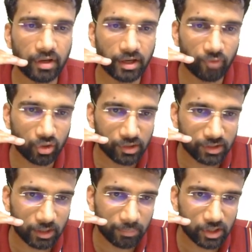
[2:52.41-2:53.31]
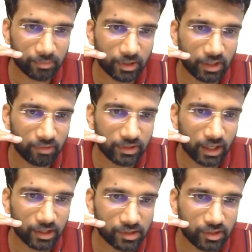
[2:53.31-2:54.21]
And what is the replacement level?
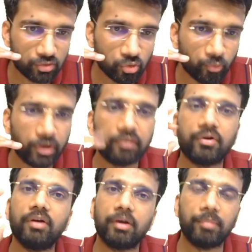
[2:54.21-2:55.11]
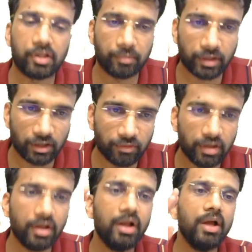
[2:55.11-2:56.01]
That is the 2.1 replacement level,